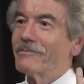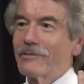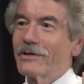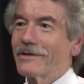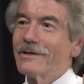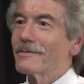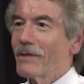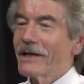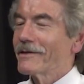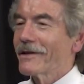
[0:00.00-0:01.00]
Christians
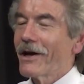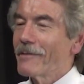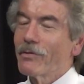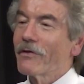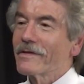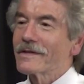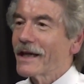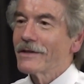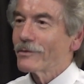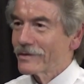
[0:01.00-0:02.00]
might
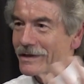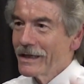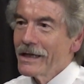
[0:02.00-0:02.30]
hypothesize,